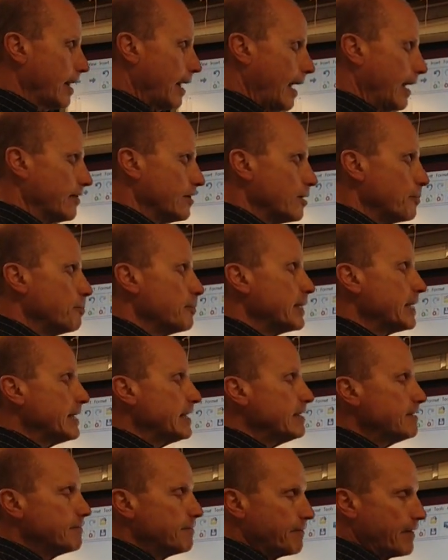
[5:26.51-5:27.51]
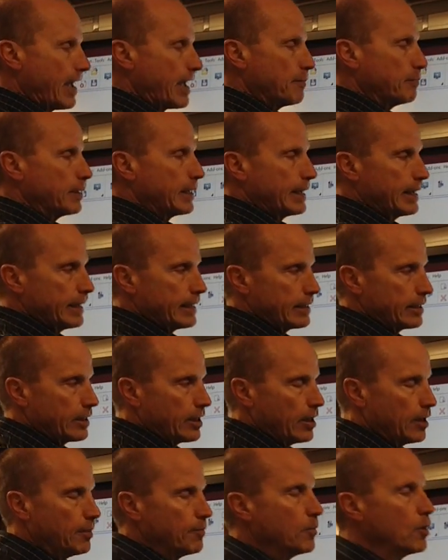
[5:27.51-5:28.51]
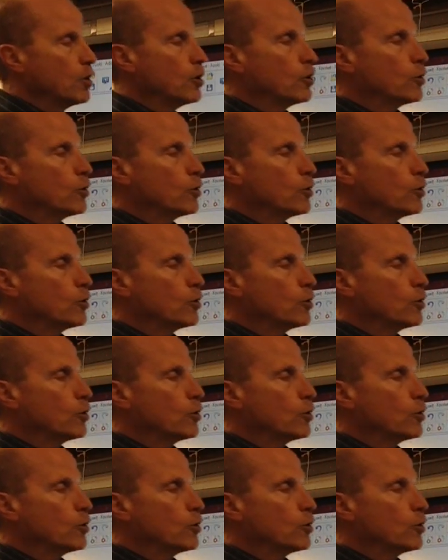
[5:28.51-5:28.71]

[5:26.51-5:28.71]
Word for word: and the mean family income,